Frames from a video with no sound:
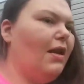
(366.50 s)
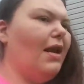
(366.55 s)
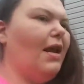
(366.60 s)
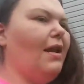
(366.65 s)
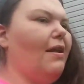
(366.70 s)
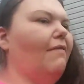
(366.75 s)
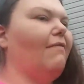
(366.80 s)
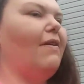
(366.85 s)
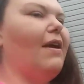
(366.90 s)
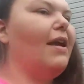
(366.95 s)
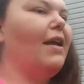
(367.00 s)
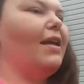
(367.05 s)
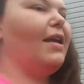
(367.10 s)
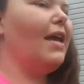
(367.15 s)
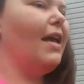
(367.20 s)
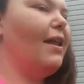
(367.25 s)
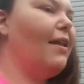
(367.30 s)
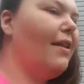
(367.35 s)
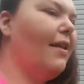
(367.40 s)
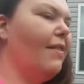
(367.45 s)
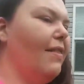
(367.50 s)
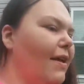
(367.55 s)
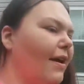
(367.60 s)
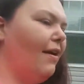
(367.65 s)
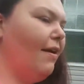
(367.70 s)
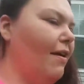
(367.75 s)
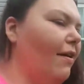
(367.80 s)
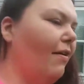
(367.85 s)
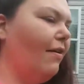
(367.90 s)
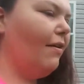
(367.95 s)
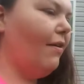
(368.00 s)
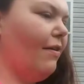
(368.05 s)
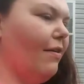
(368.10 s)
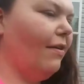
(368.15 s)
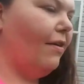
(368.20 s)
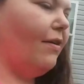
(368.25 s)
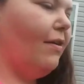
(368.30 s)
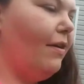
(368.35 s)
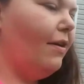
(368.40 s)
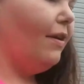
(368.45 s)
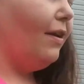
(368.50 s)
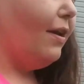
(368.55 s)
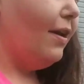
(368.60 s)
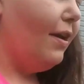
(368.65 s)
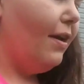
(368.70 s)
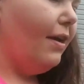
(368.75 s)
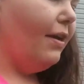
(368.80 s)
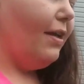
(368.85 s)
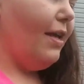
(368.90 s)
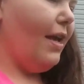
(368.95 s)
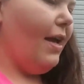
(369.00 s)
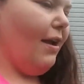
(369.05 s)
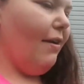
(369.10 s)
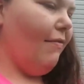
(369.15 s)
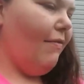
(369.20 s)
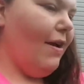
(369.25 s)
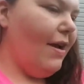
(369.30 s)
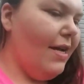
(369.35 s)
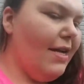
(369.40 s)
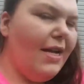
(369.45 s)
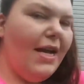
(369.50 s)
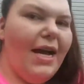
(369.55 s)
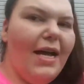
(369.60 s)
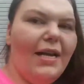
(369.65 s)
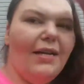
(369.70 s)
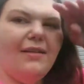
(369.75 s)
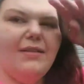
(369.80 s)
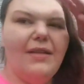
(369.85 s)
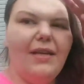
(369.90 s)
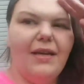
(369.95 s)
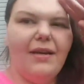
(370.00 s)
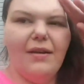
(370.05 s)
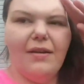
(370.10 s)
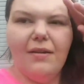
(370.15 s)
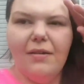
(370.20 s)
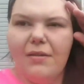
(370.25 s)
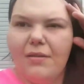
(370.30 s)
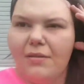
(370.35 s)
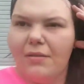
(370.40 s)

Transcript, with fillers: any rain get in there? Yeah. Yeah, rain got in there.